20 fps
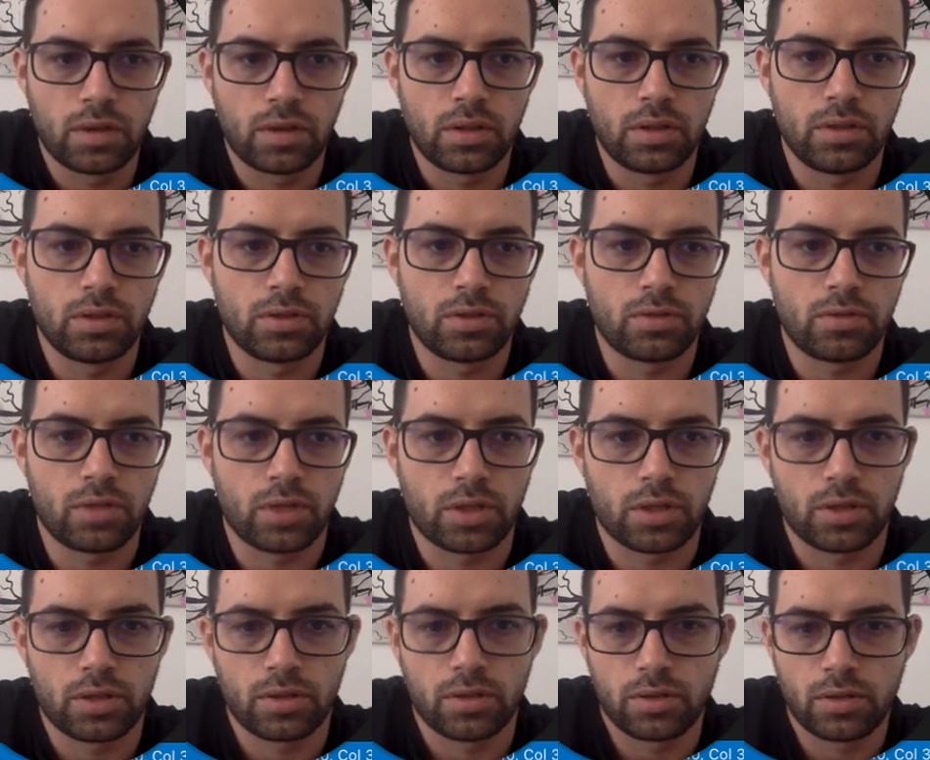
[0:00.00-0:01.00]

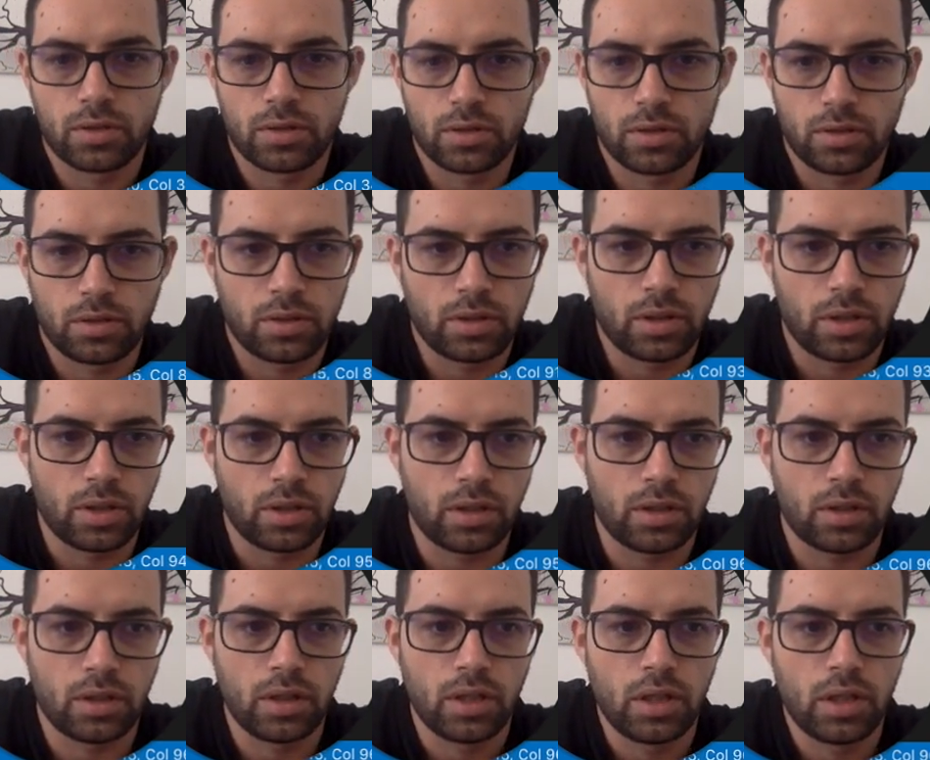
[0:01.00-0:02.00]
instructions
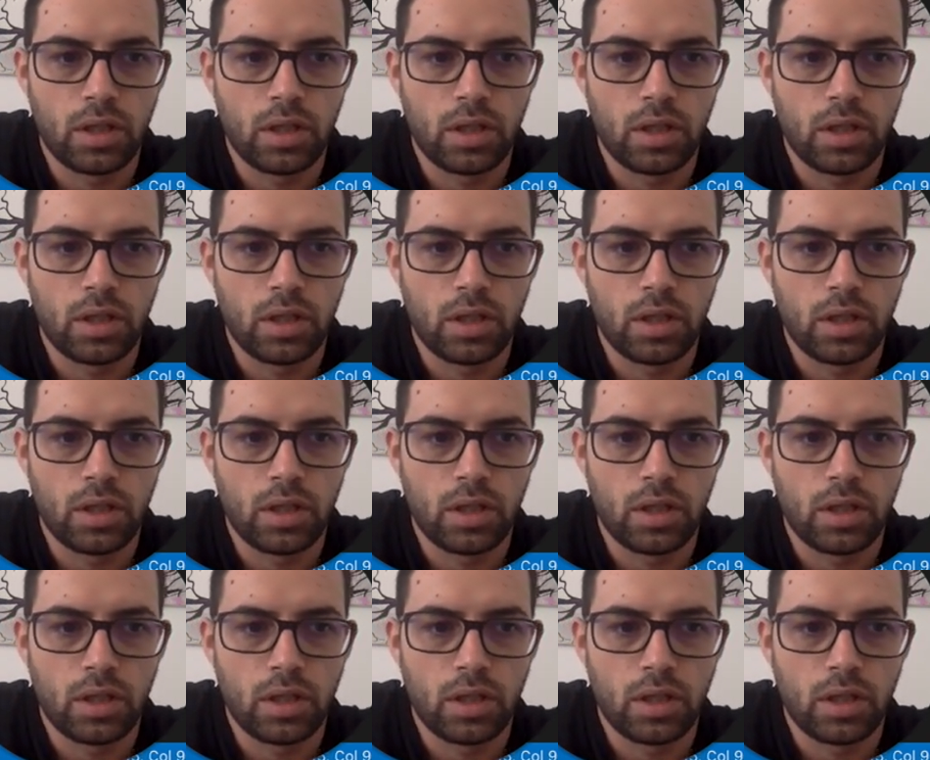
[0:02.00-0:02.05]
and